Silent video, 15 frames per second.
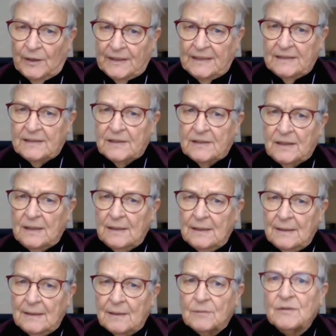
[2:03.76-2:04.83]

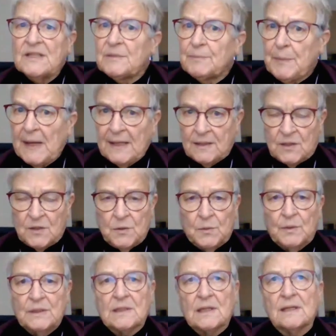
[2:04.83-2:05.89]
honesty, respect,
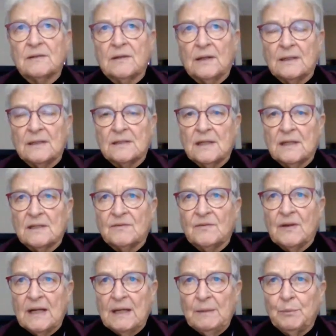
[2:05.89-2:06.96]
which I think
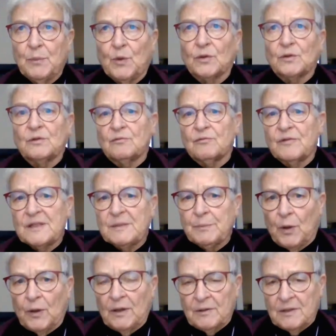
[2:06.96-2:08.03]
is very important,
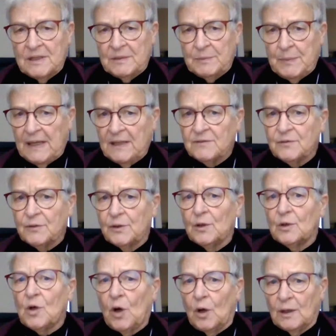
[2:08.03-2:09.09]
respect for
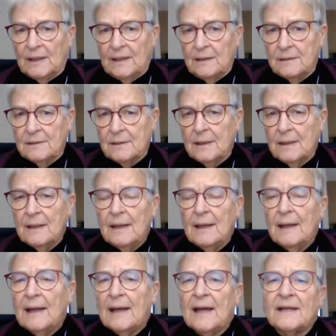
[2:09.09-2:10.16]
your colleagues,
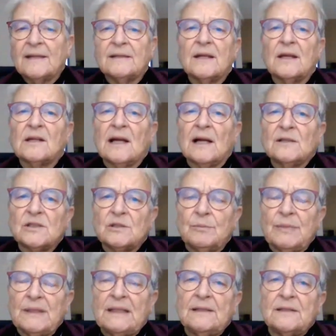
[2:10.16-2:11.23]
and
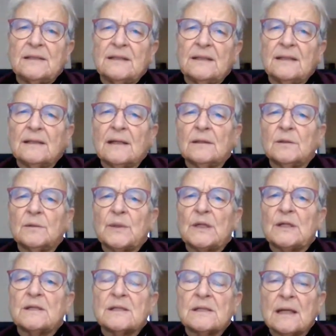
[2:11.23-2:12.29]
accountability. In other
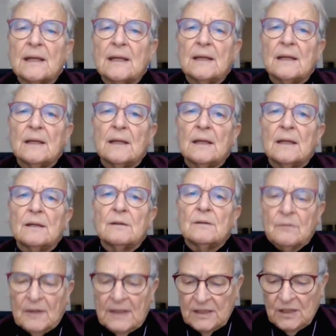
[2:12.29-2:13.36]
words,
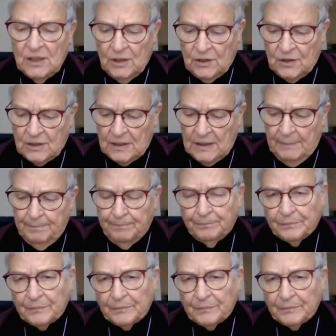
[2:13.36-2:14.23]
research